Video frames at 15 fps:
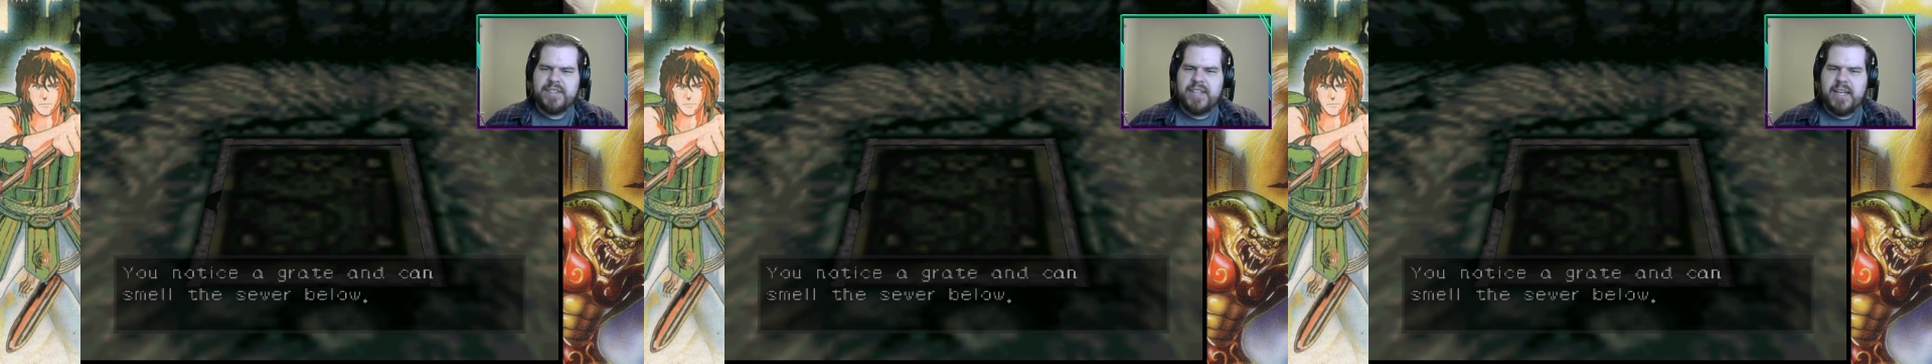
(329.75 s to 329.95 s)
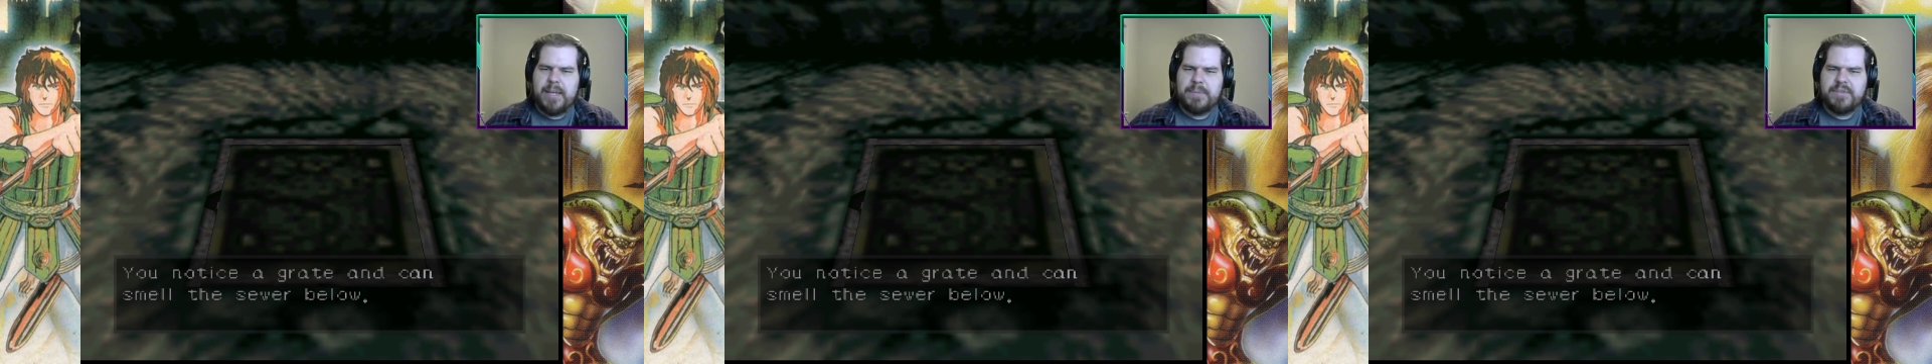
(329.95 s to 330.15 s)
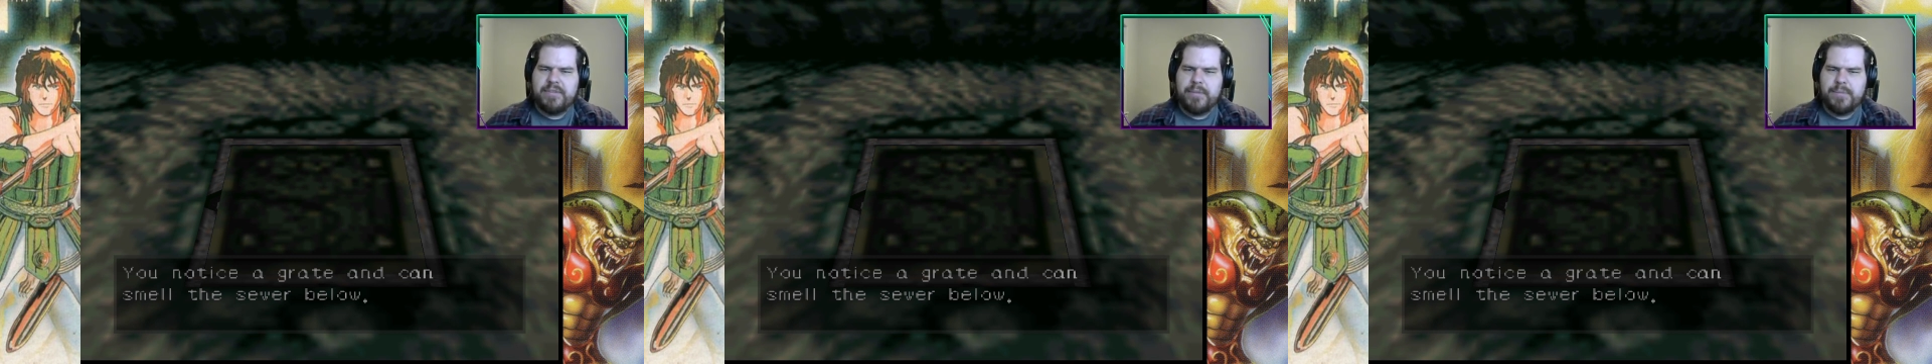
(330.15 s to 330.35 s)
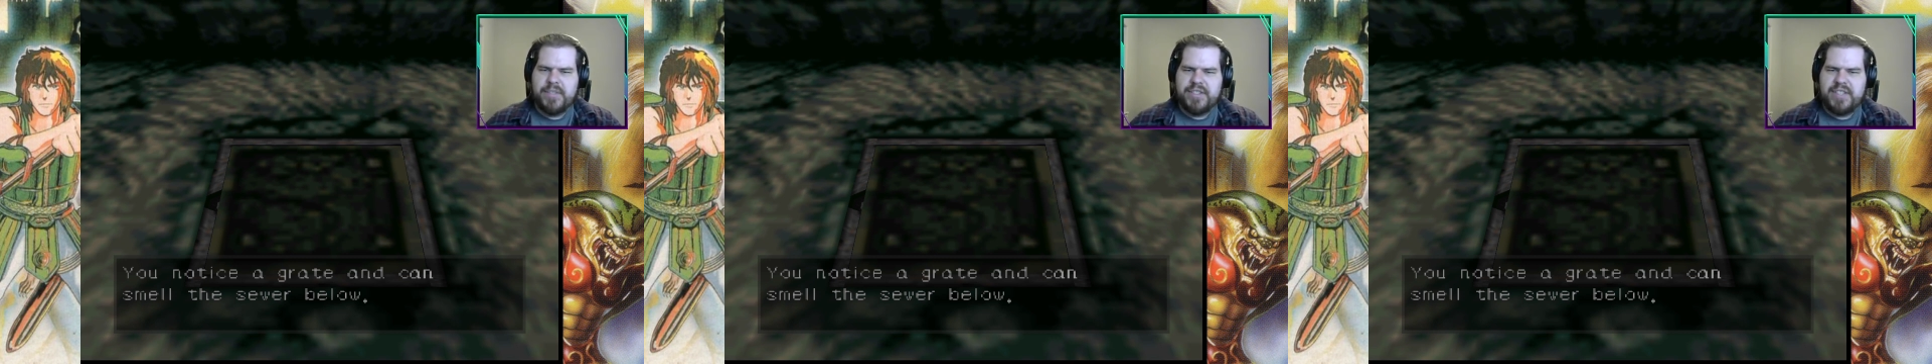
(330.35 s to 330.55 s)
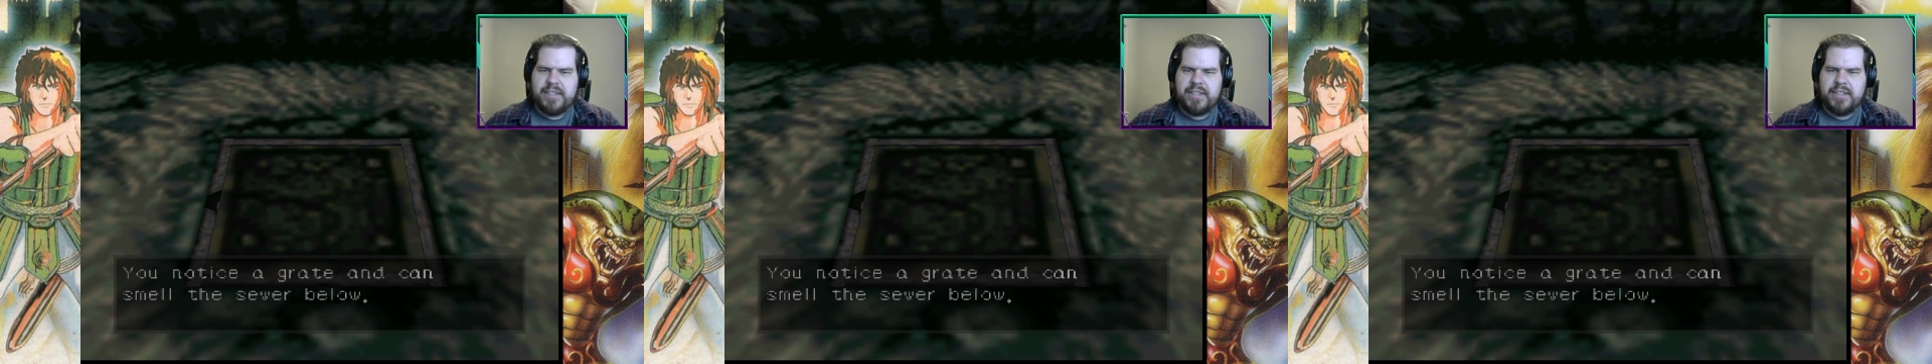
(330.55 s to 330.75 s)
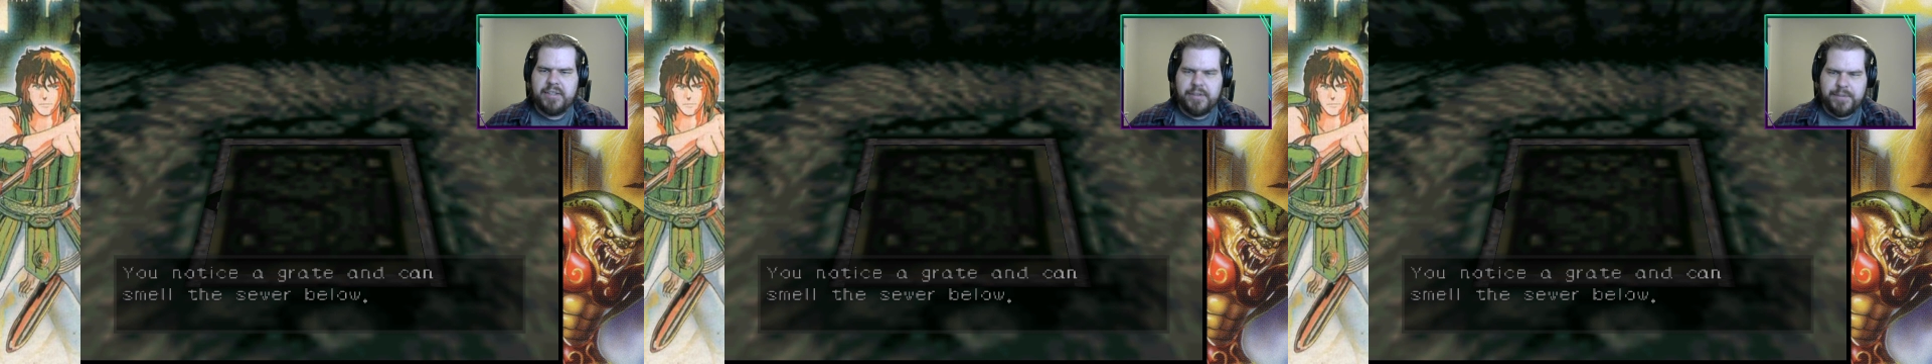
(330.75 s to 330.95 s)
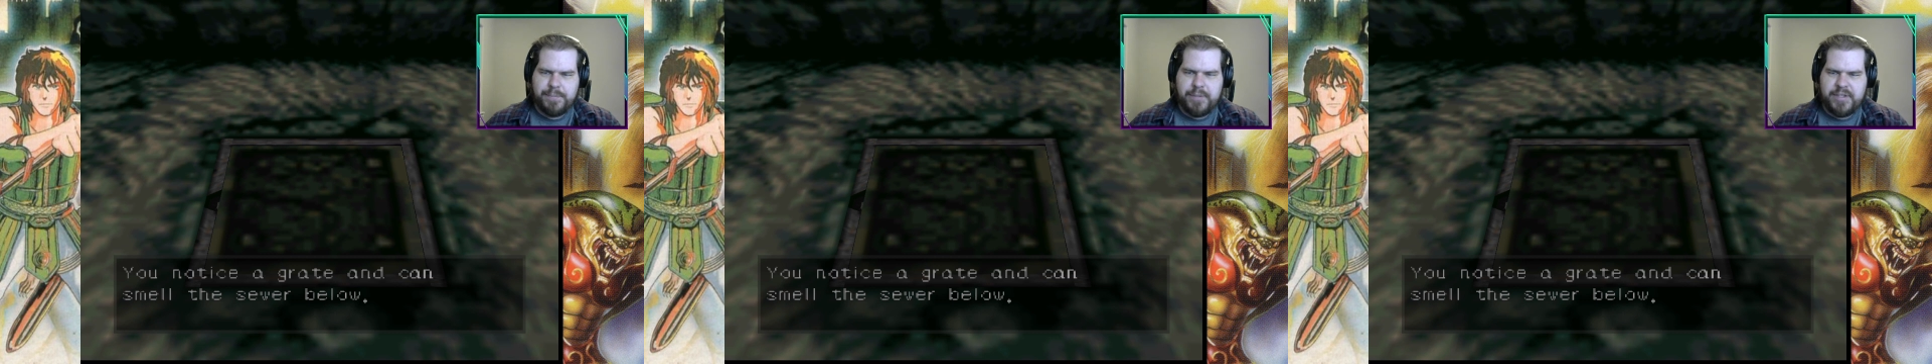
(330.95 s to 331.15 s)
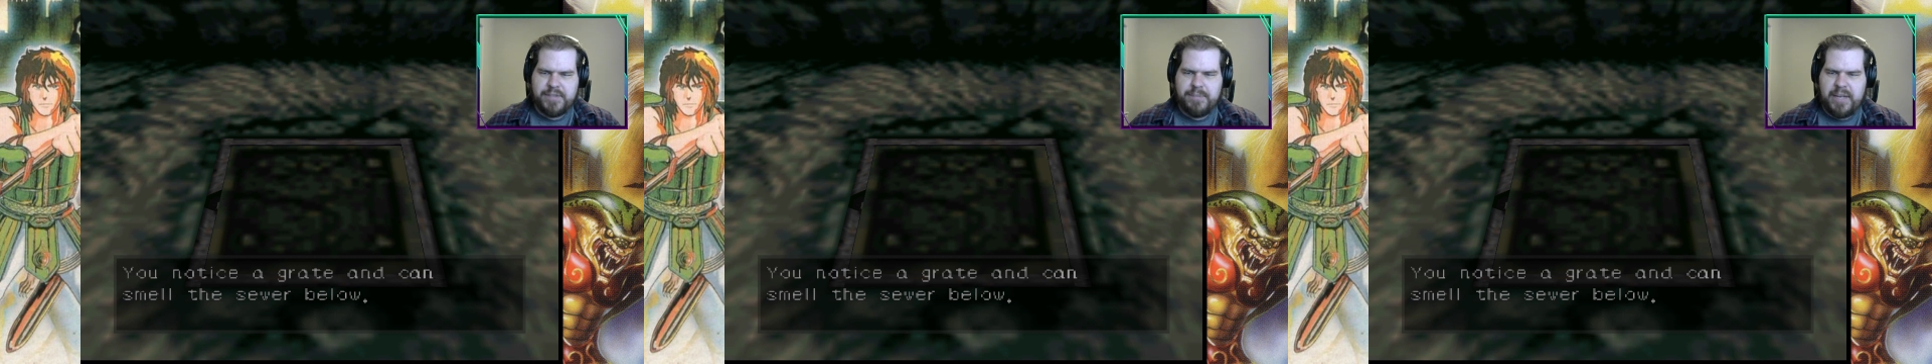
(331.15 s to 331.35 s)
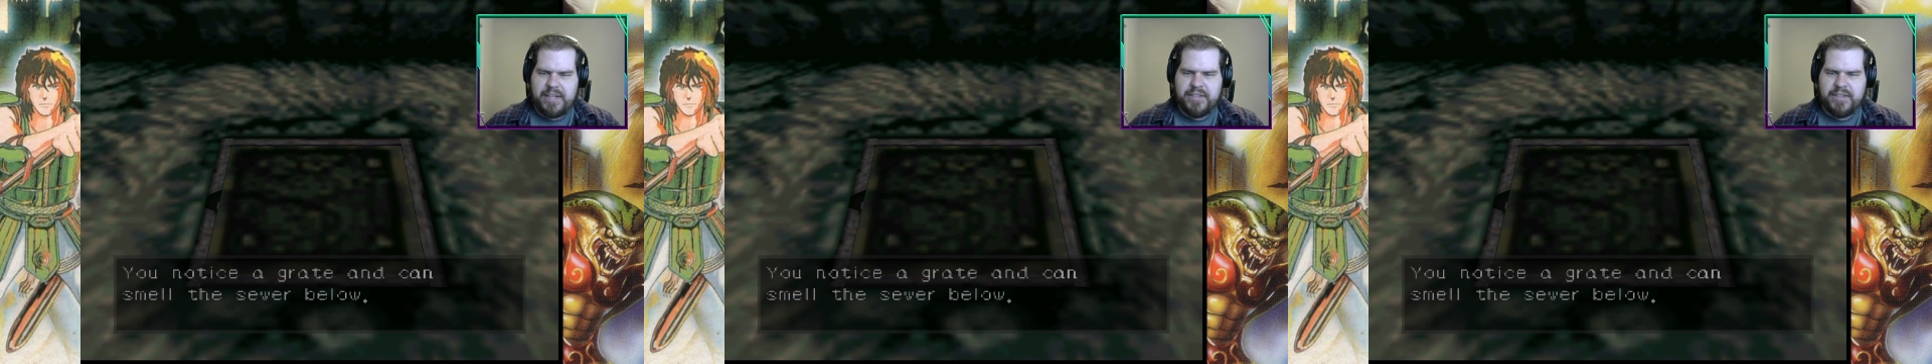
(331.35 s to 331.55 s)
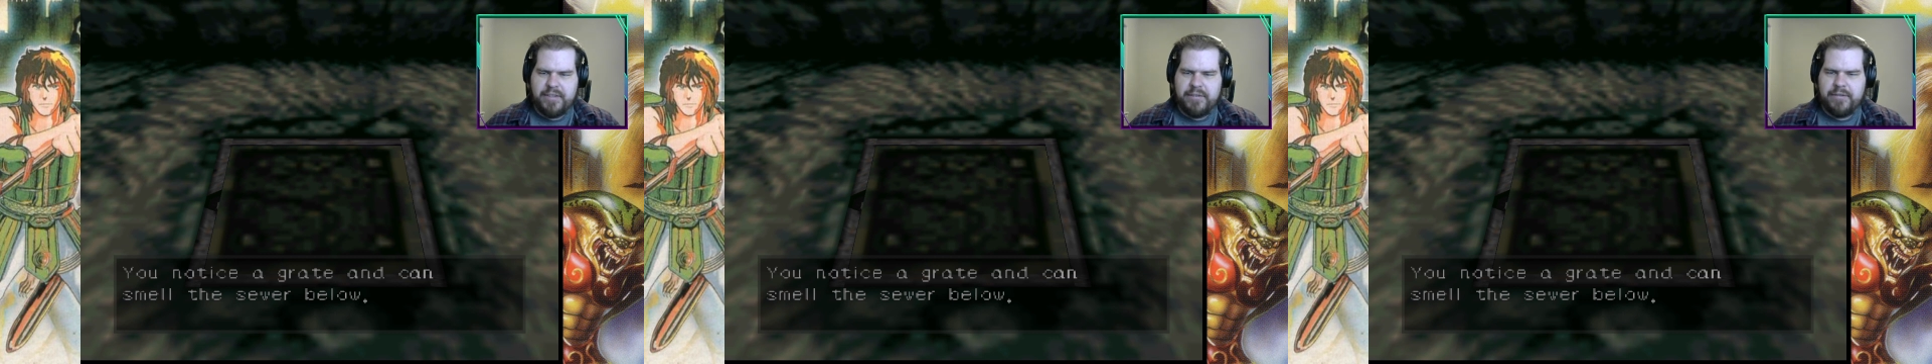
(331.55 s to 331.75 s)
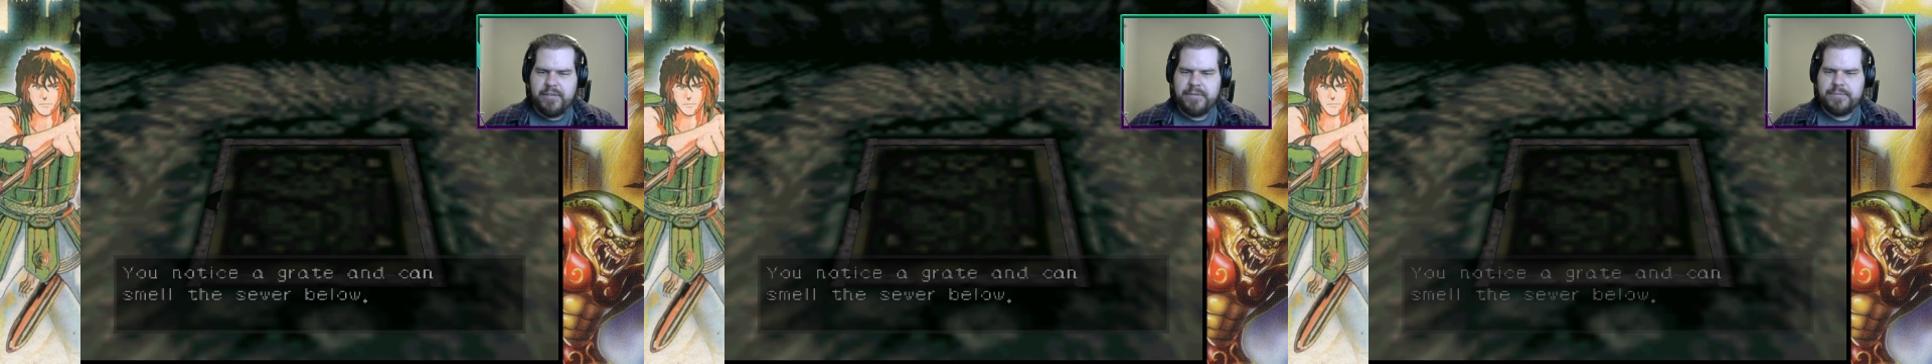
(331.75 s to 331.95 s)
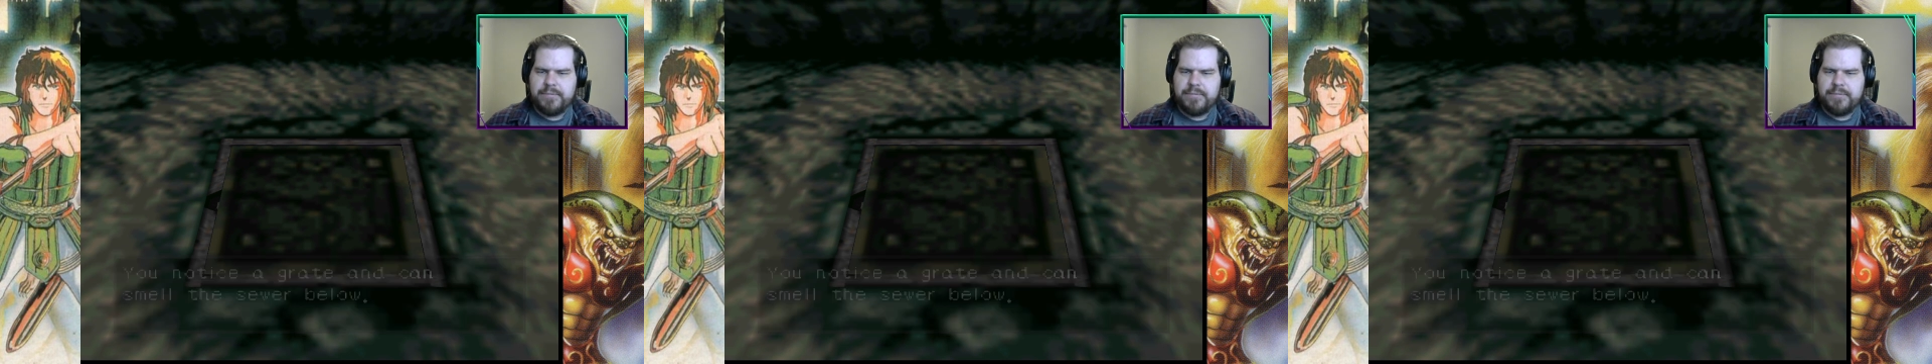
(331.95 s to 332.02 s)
games from the technical perspective.